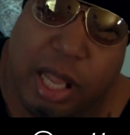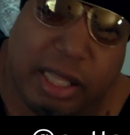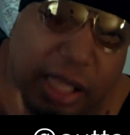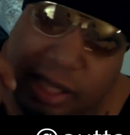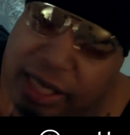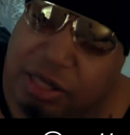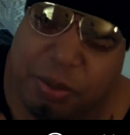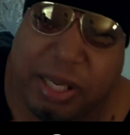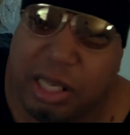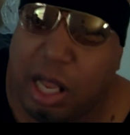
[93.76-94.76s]
At the
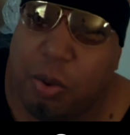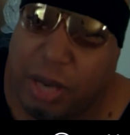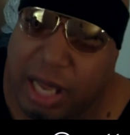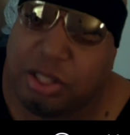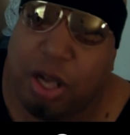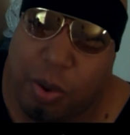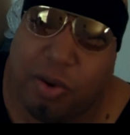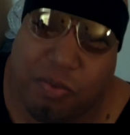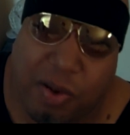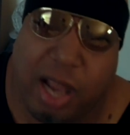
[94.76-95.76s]
least we can know, they shot
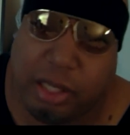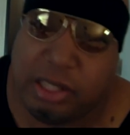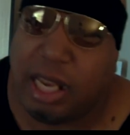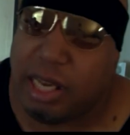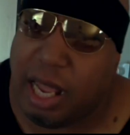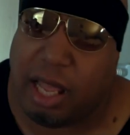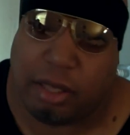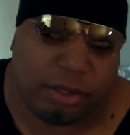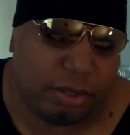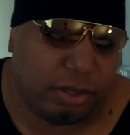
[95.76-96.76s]
one fighter jet now.
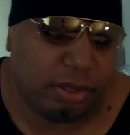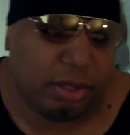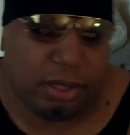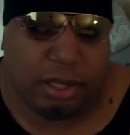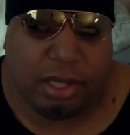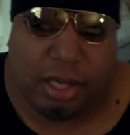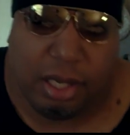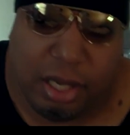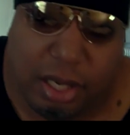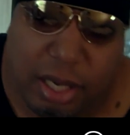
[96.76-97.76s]

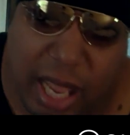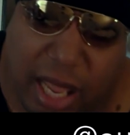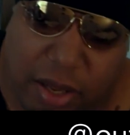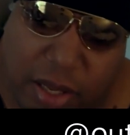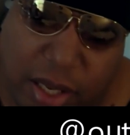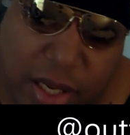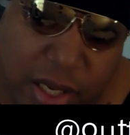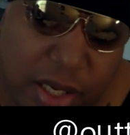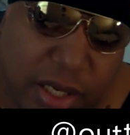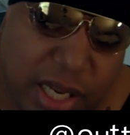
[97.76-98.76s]
Now,
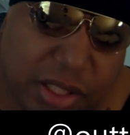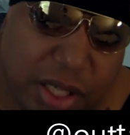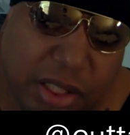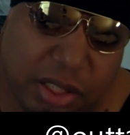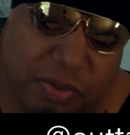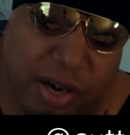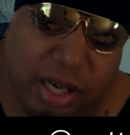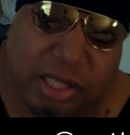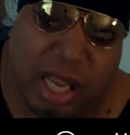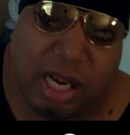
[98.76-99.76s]
they shot this
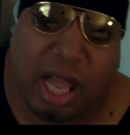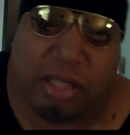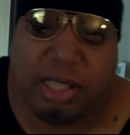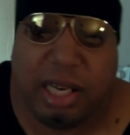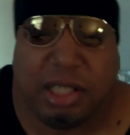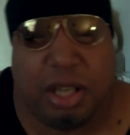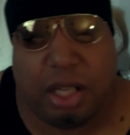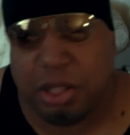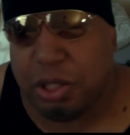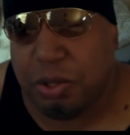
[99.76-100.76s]
fighter jet. I'll say they
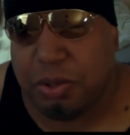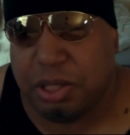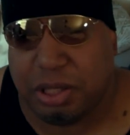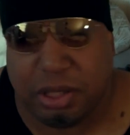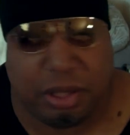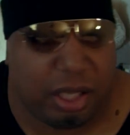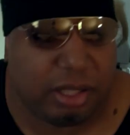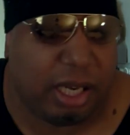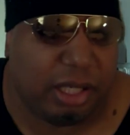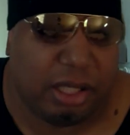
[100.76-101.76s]
shot two just
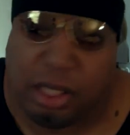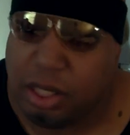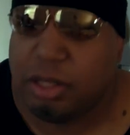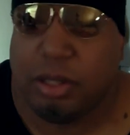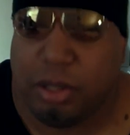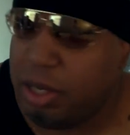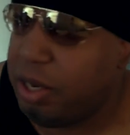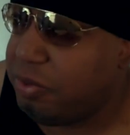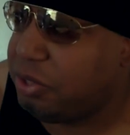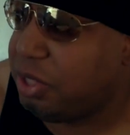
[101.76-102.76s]
because,
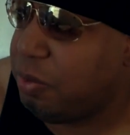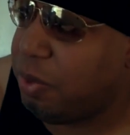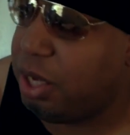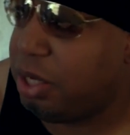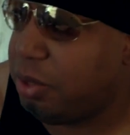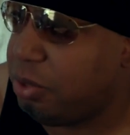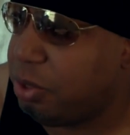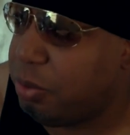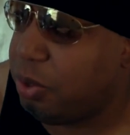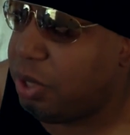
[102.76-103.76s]
if you see one,
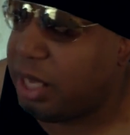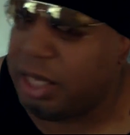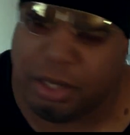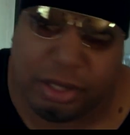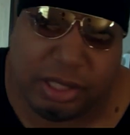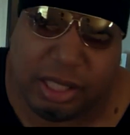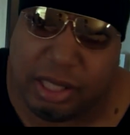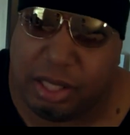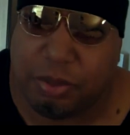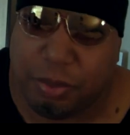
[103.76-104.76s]
you're more likely you're going to see
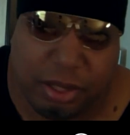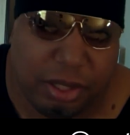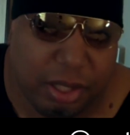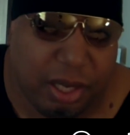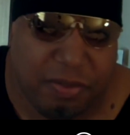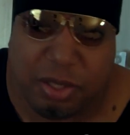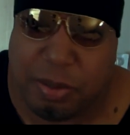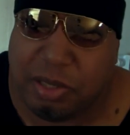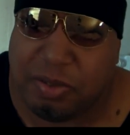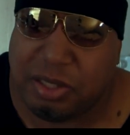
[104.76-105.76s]
another one.
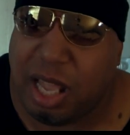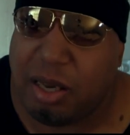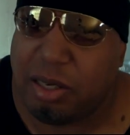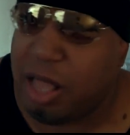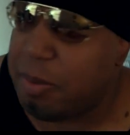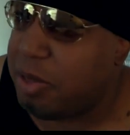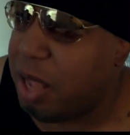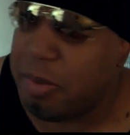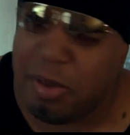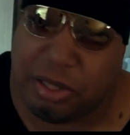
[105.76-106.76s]
Especially if it's not the
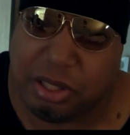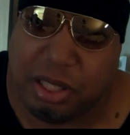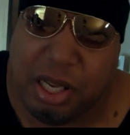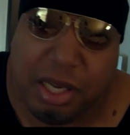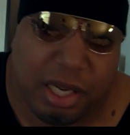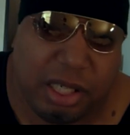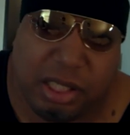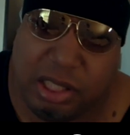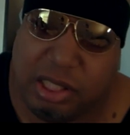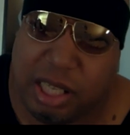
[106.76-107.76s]
type of mission that
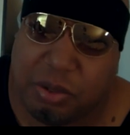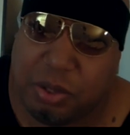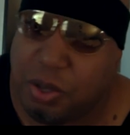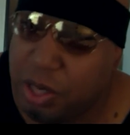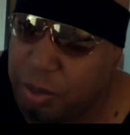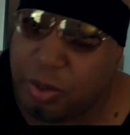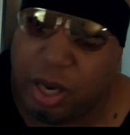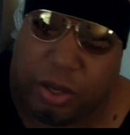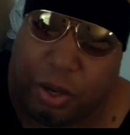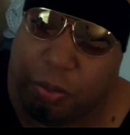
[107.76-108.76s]
the jets are doing. They're
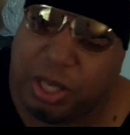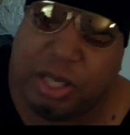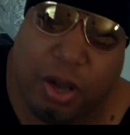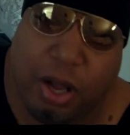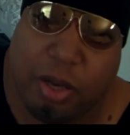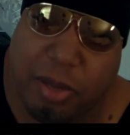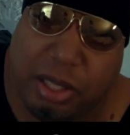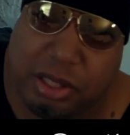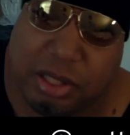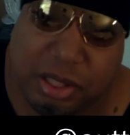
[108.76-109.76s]
probably going on recon
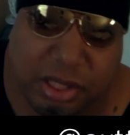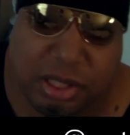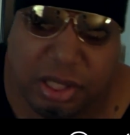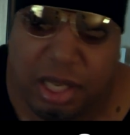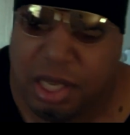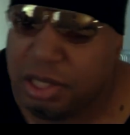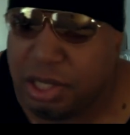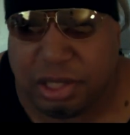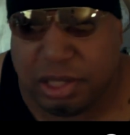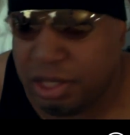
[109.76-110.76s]
missions and
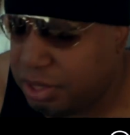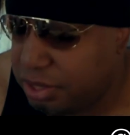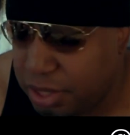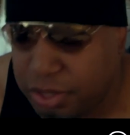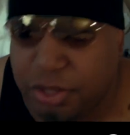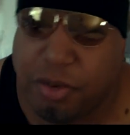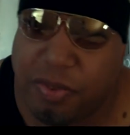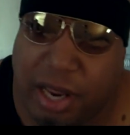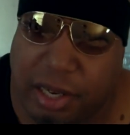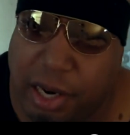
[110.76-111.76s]
just
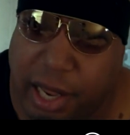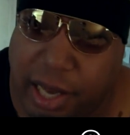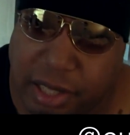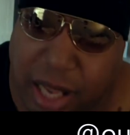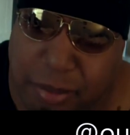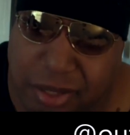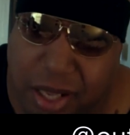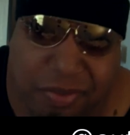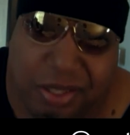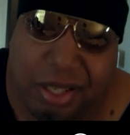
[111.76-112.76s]
surveying the land type
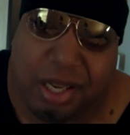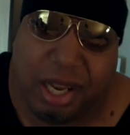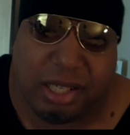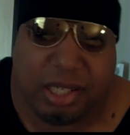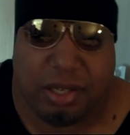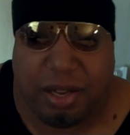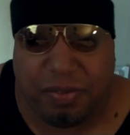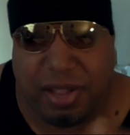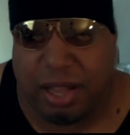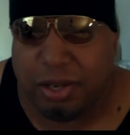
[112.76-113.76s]
stuff until they
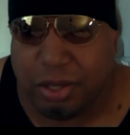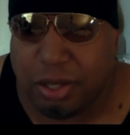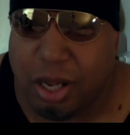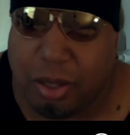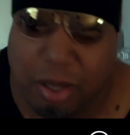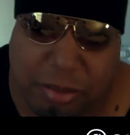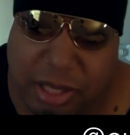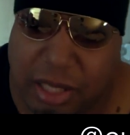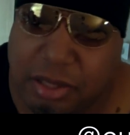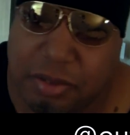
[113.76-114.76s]
found their
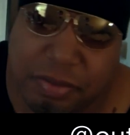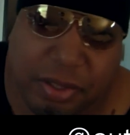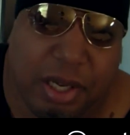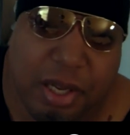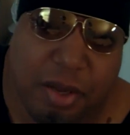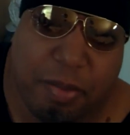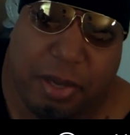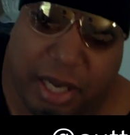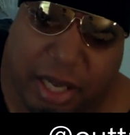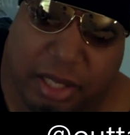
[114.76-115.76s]
objective.
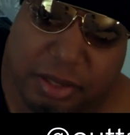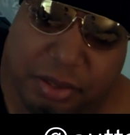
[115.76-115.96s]
But